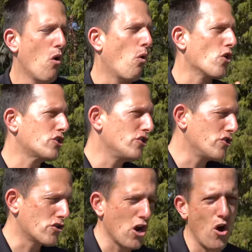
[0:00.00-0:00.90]
or should
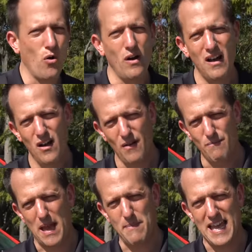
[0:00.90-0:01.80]
you go
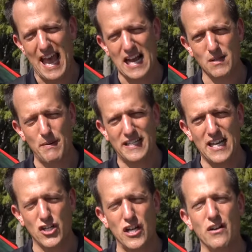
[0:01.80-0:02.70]
maybe
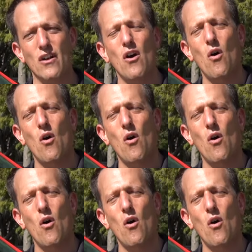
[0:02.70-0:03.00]
Expedition